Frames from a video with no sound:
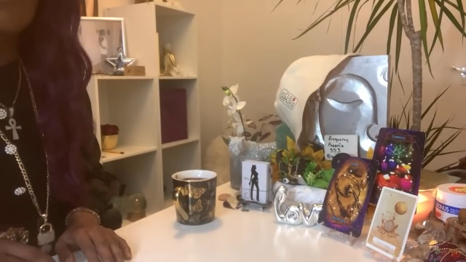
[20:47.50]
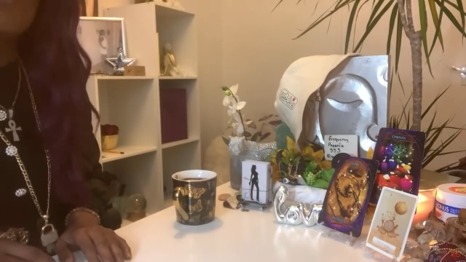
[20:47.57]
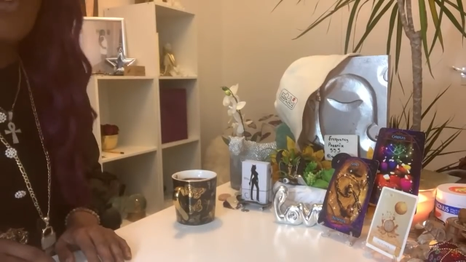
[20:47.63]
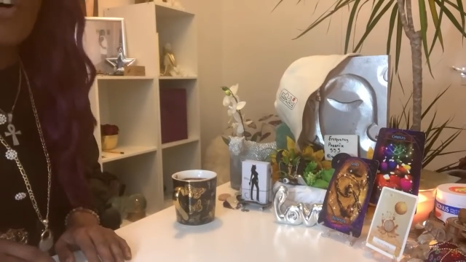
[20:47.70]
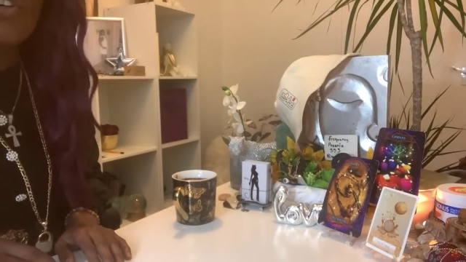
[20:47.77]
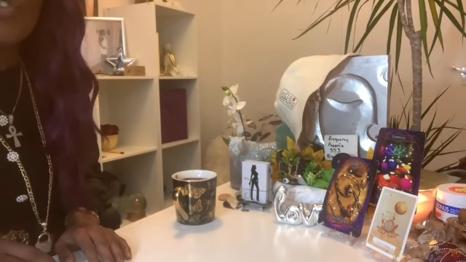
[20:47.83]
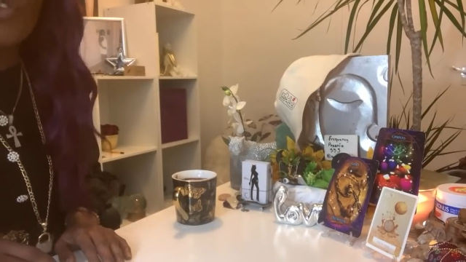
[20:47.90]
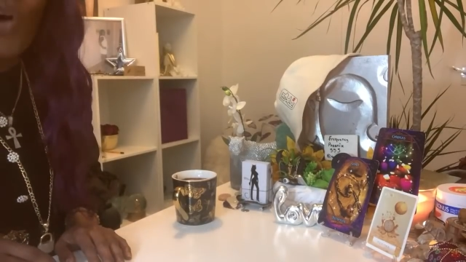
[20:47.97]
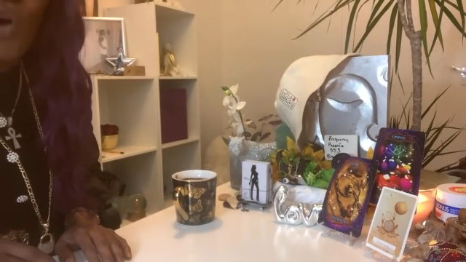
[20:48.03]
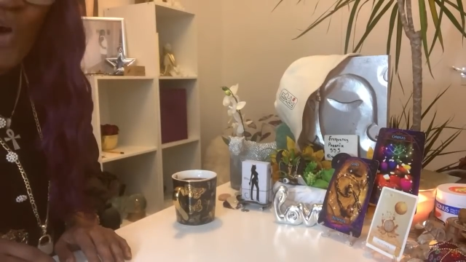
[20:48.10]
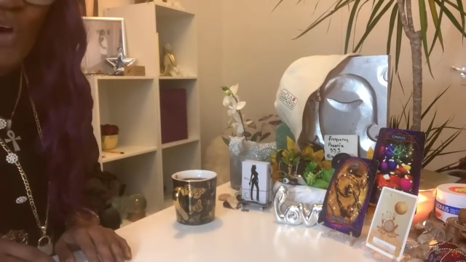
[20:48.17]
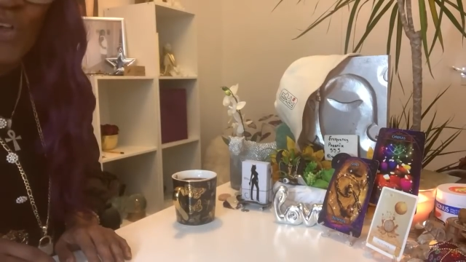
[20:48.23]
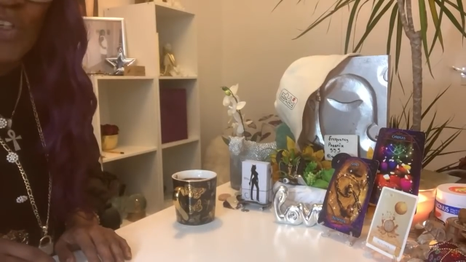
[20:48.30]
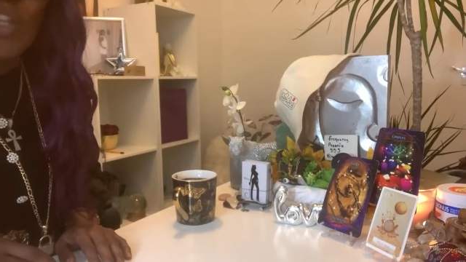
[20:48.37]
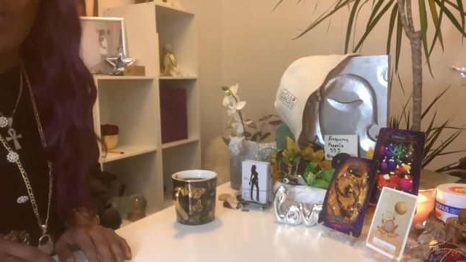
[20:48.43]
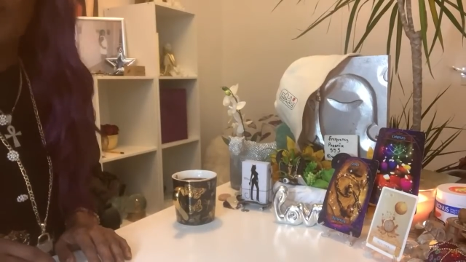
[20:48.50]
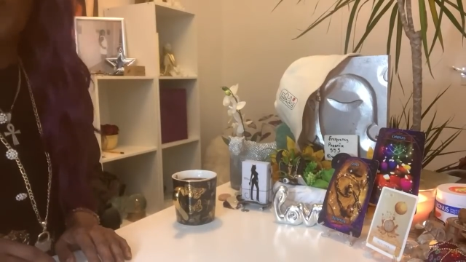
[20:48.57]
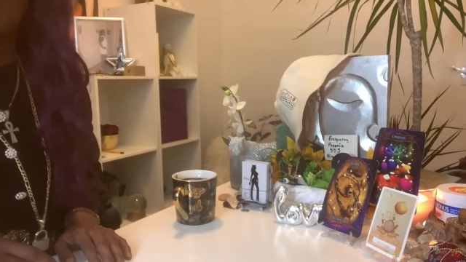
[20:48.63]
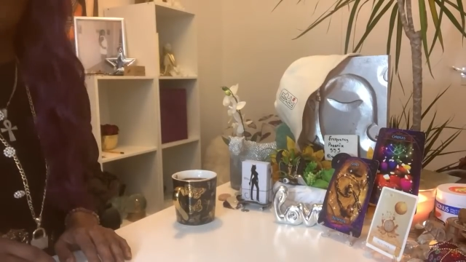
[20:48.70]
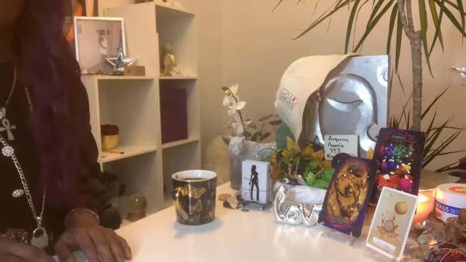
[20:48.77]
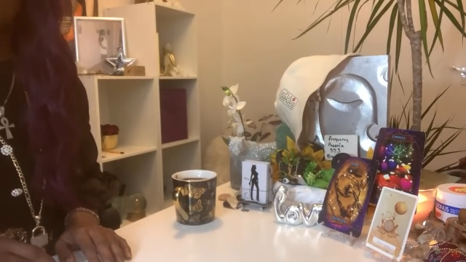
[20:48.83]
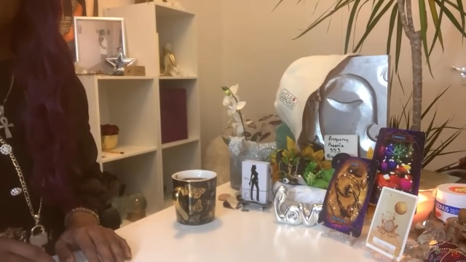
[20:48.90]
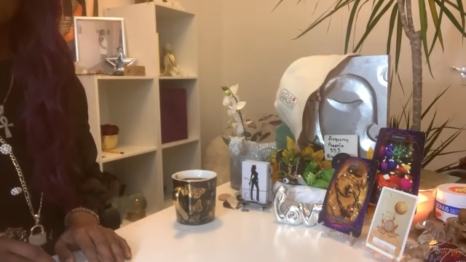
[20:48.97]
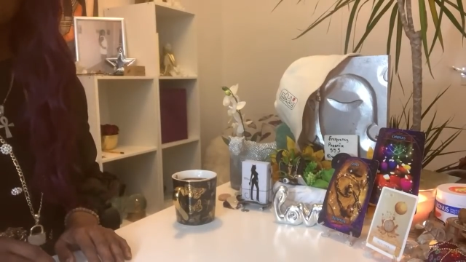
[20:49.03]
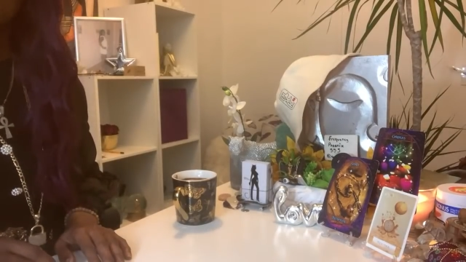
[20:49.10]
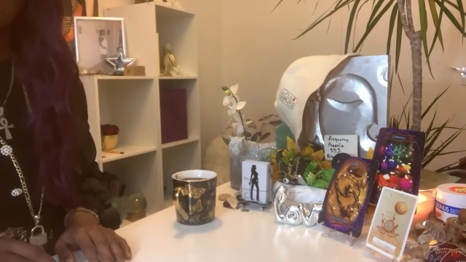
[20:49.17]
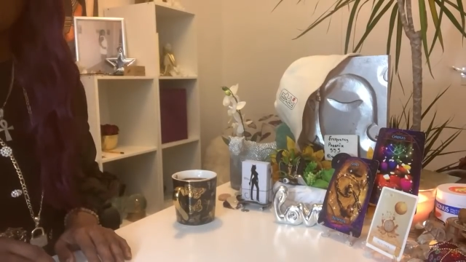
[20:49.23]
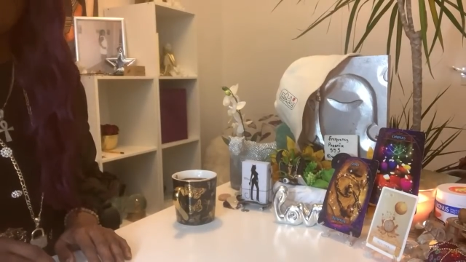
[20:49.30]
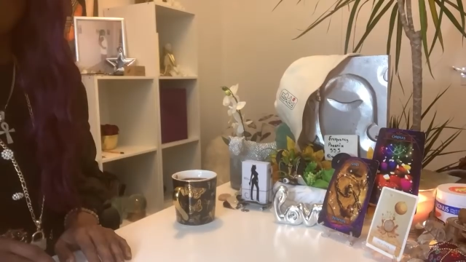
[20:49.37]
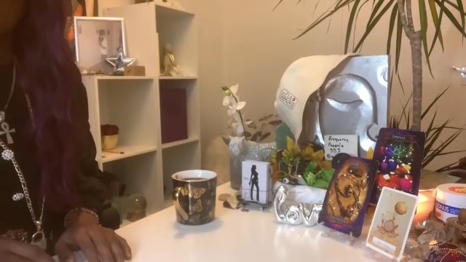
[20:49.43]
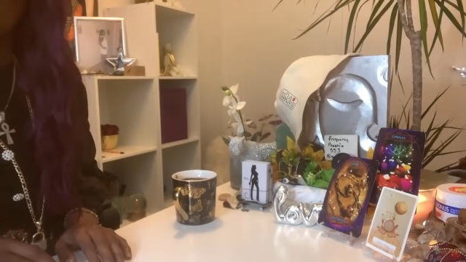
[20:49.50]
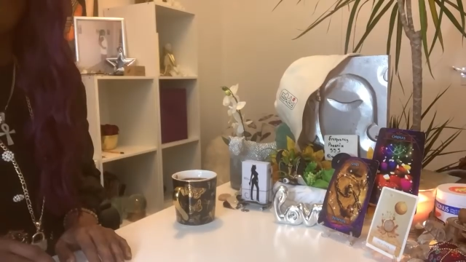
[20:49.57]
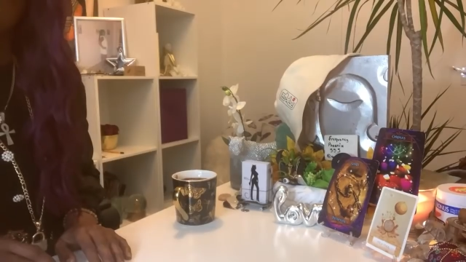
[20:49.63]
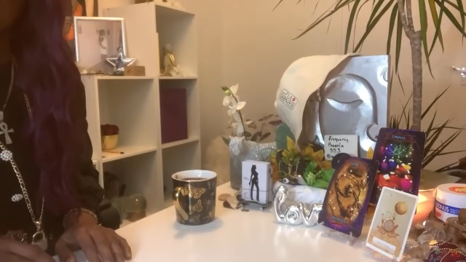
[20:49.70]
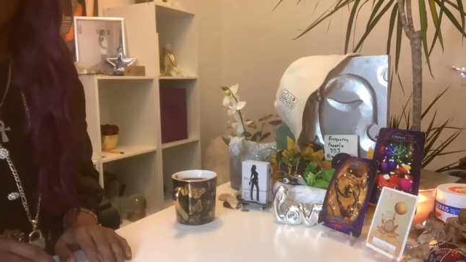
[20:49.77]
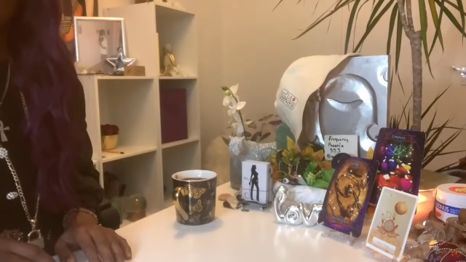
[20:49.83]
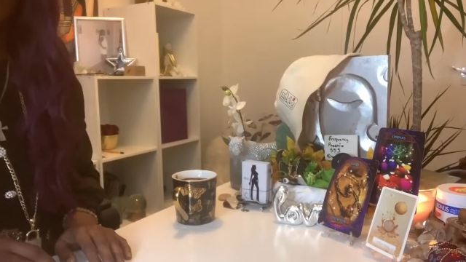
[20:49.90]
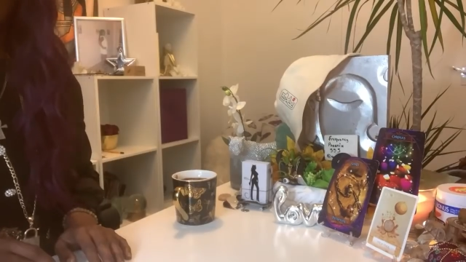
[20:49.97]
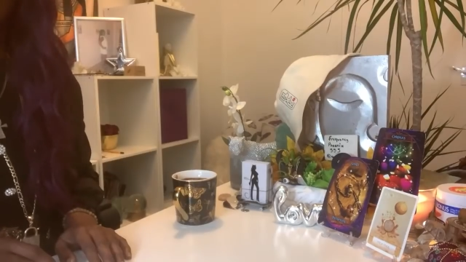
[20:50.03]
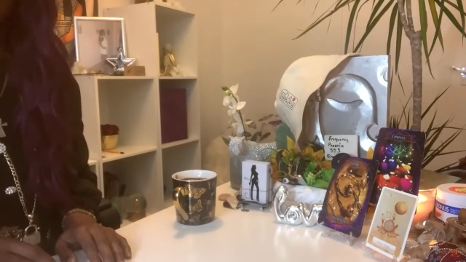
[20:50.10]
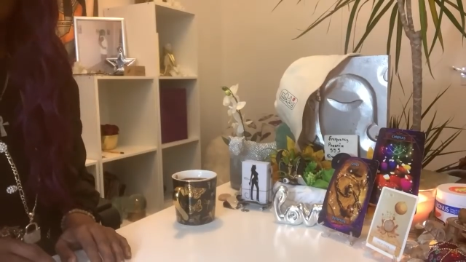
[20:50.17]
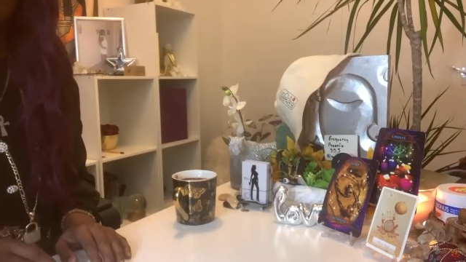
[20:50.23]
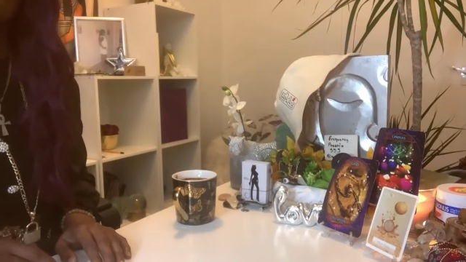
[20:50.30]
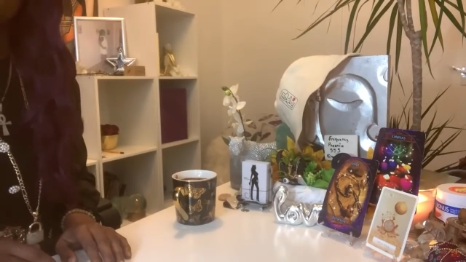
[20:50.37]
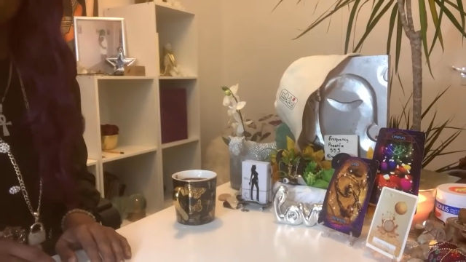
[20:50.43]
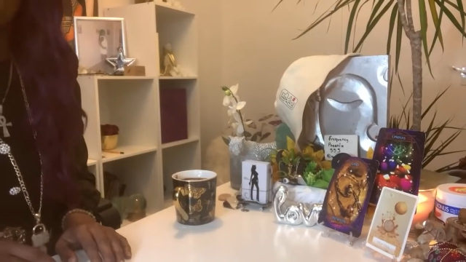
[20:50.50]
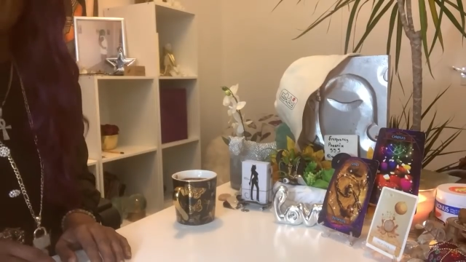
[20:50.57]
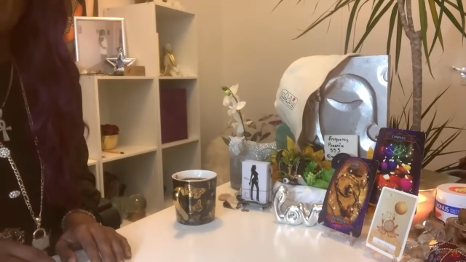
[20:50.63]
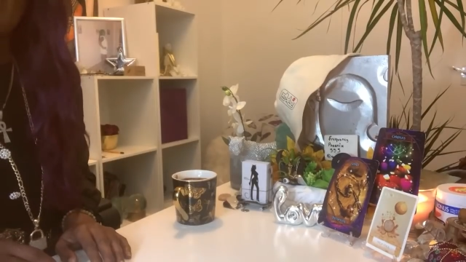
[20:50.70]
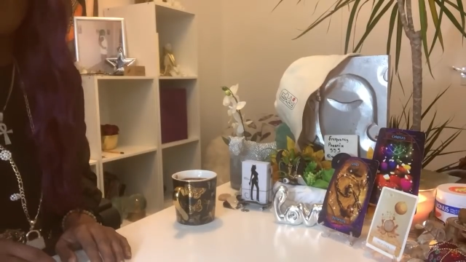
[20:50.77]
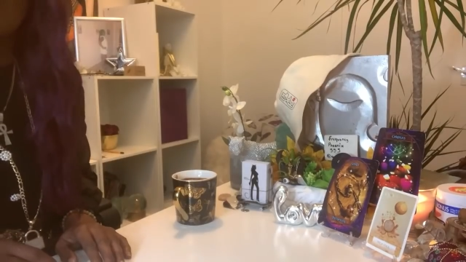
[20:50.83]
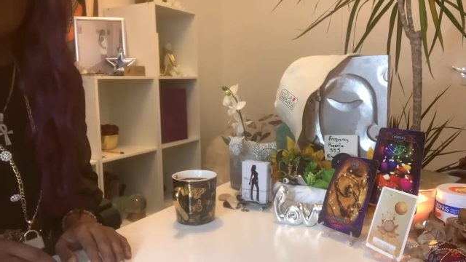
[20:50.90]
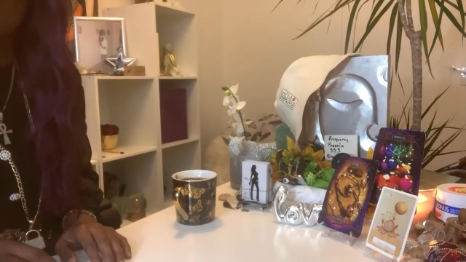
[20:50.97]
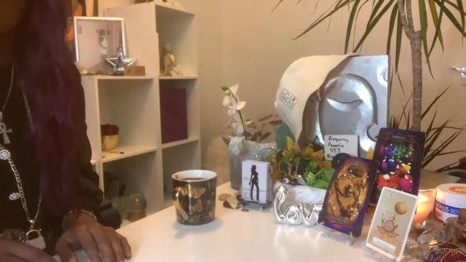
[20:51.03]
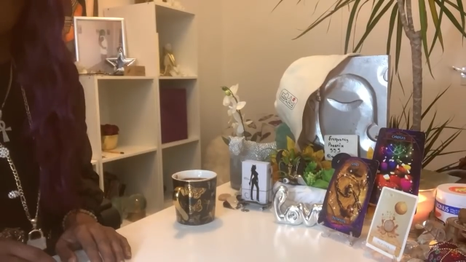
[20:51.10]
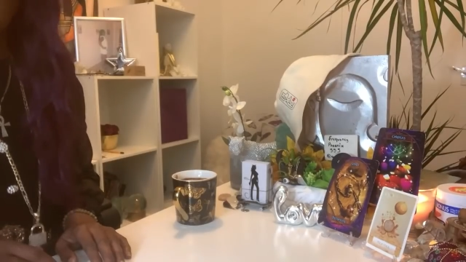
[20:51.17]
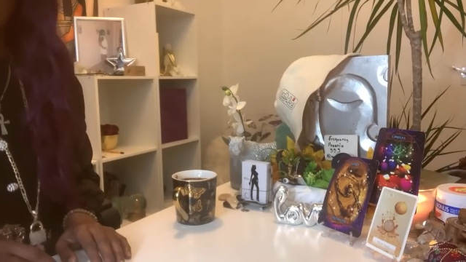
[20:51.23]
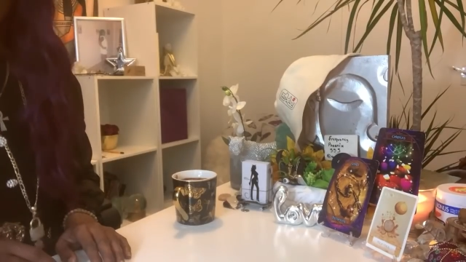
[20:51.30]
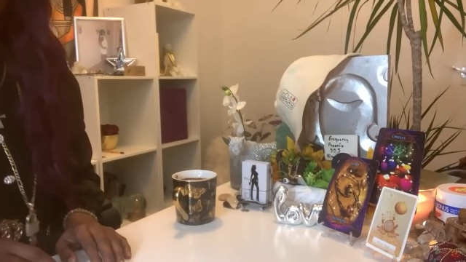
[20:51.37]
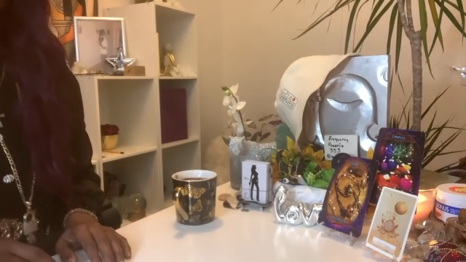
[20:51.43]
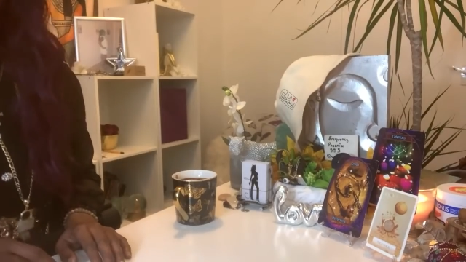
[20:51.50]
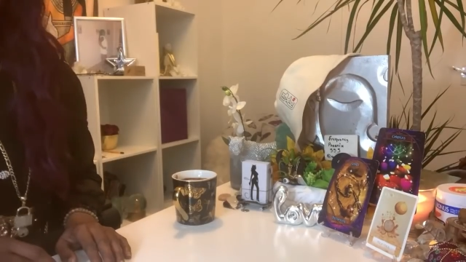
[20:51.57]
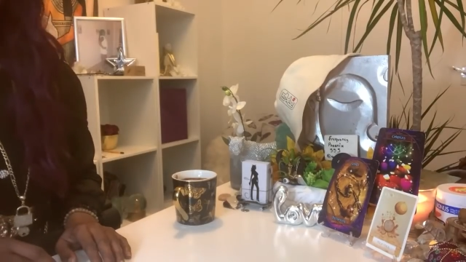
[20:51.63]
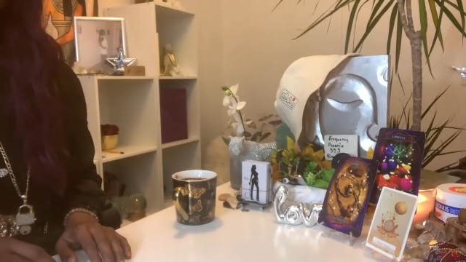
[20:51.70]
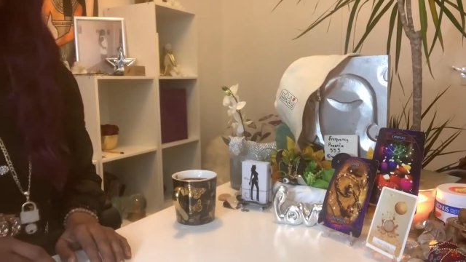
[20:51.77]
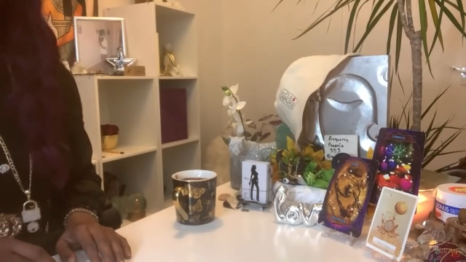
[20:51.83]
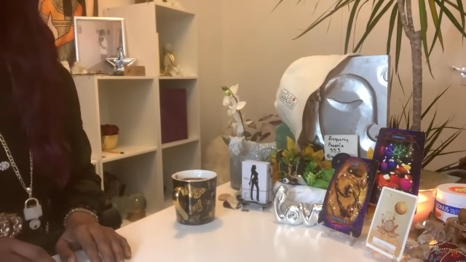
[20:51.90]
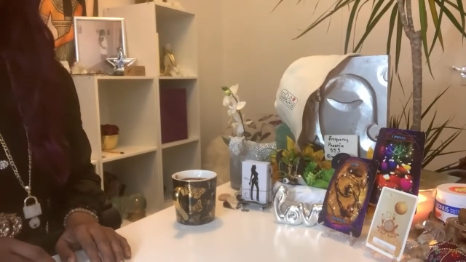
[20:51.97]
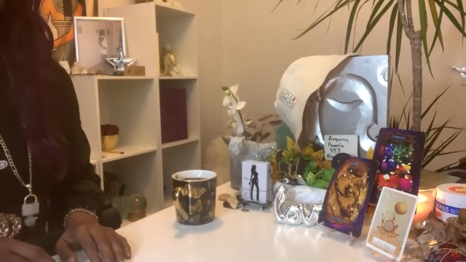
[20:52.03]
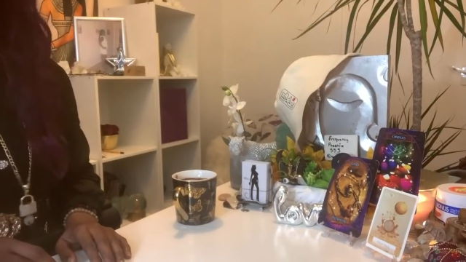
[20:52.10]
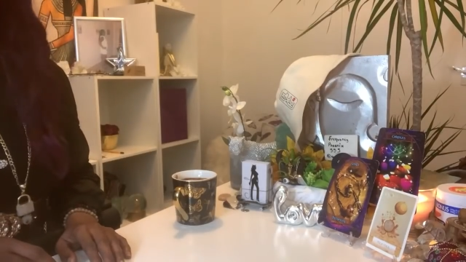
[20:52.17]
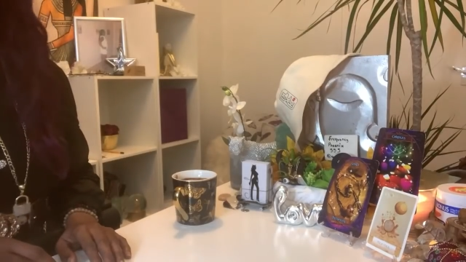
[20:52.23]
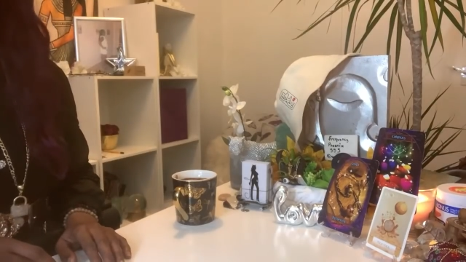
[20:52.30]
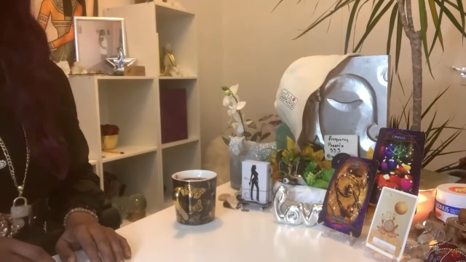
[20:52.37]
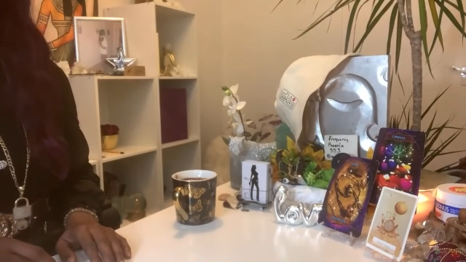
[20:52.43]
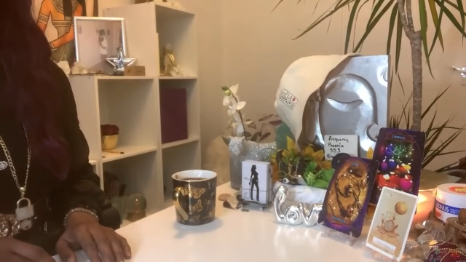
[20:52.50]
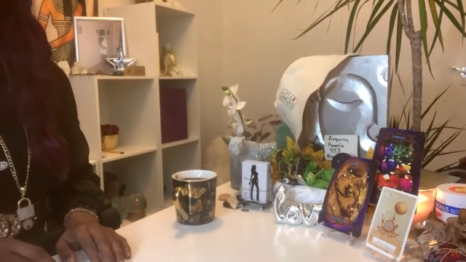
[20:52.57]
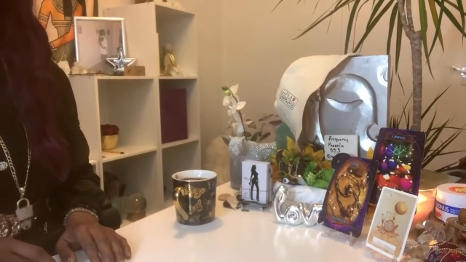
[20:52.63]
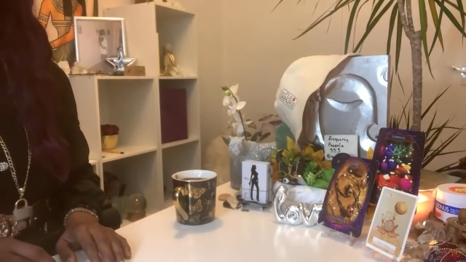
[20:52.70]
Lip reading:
No face is visible, so there are no lips to read.